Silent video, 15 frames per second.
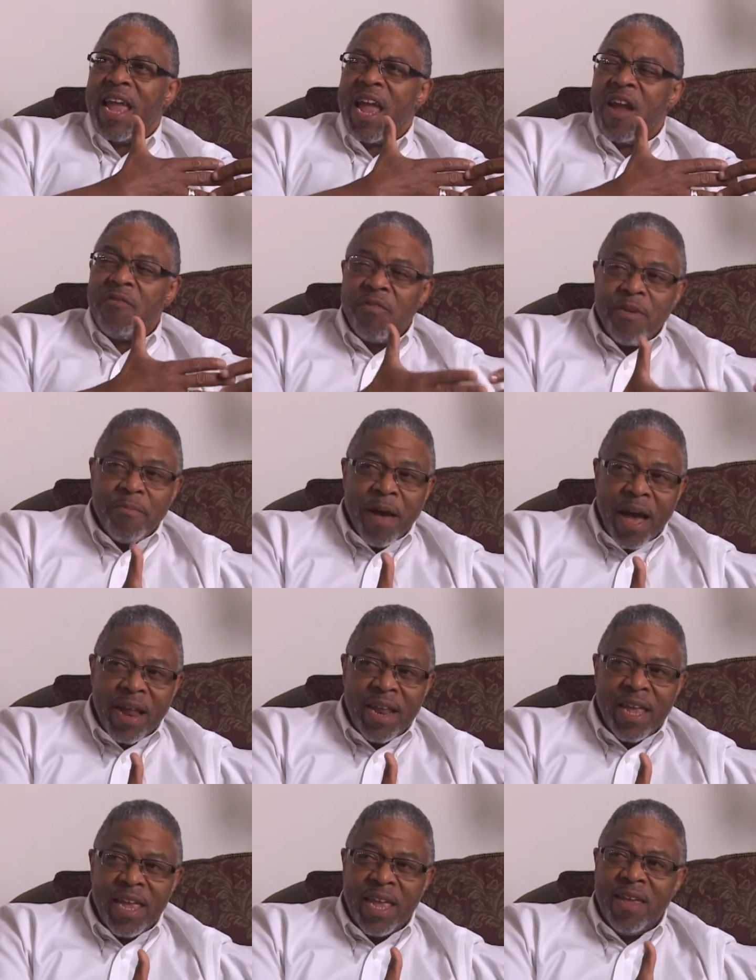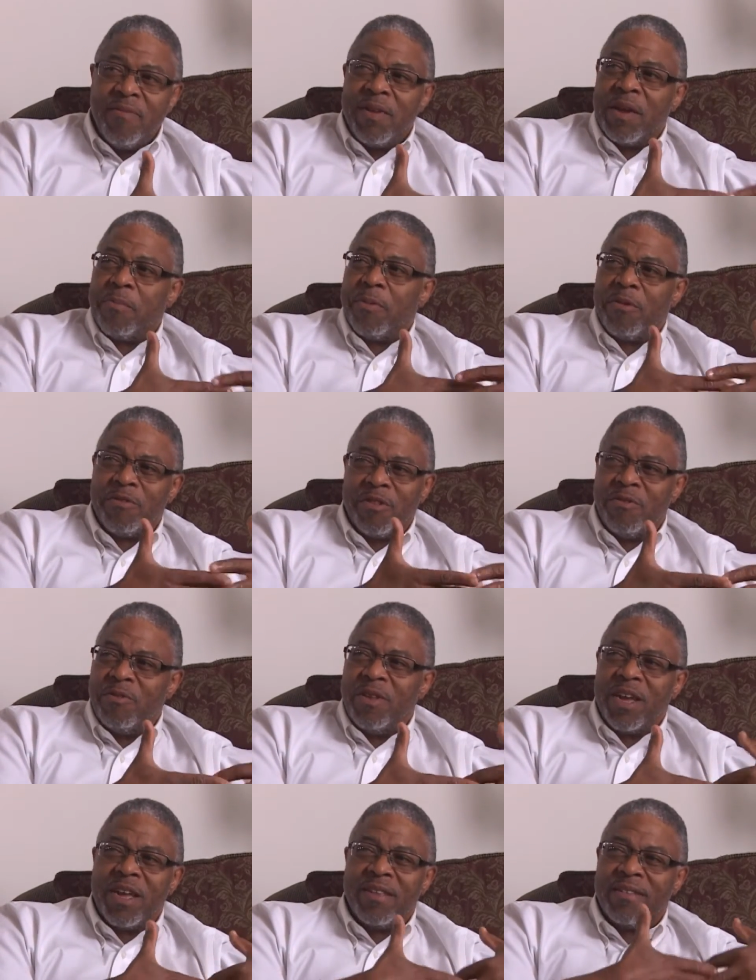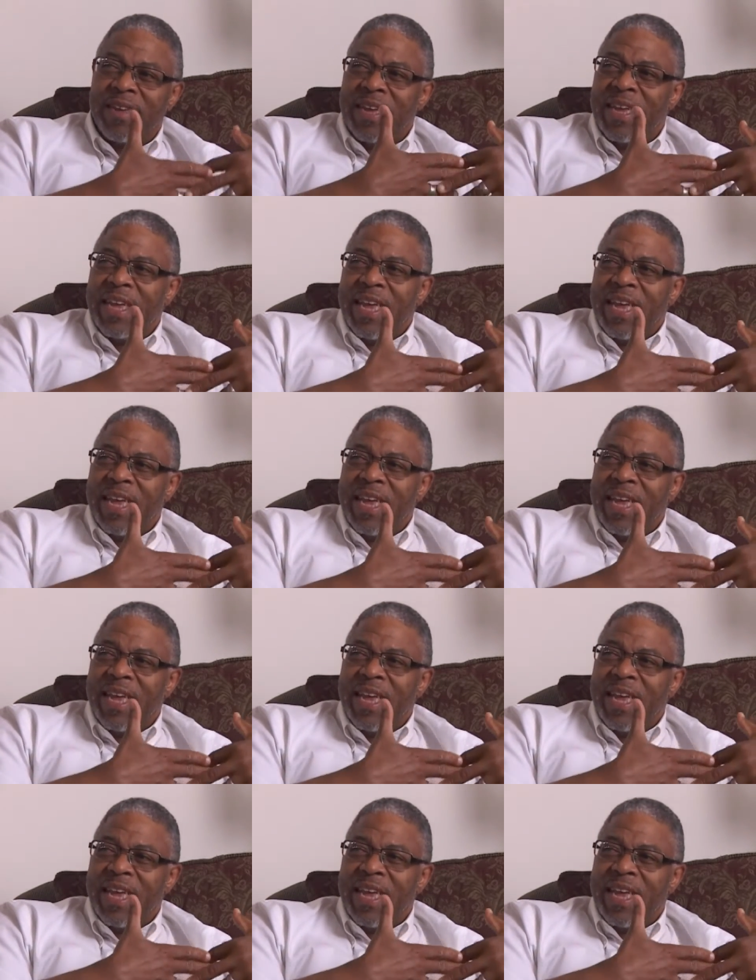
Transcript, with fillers: everybody even a person who does